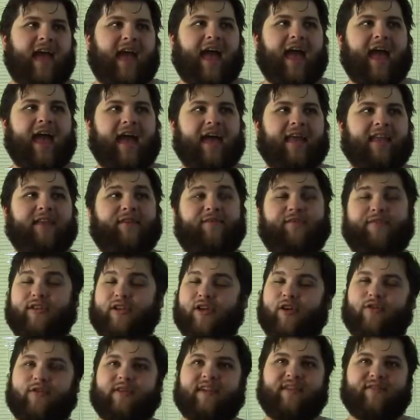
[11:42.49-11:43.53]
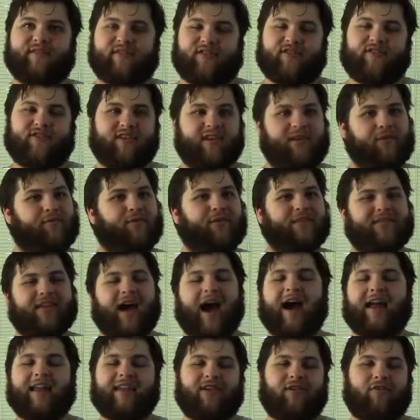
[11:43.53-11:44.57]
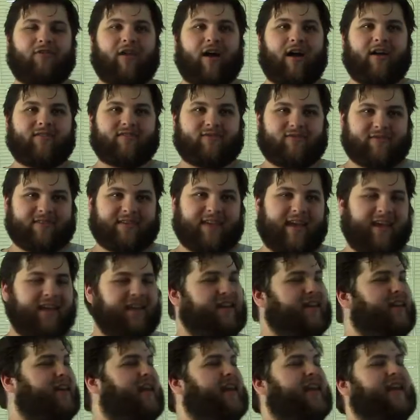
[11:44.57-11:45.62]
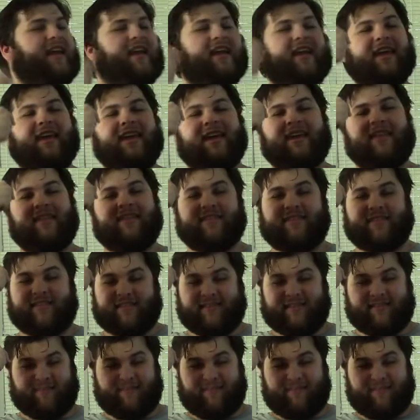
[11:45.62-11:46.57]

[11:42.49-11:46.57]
And if you don't give a shit what the audio logs are saying, it is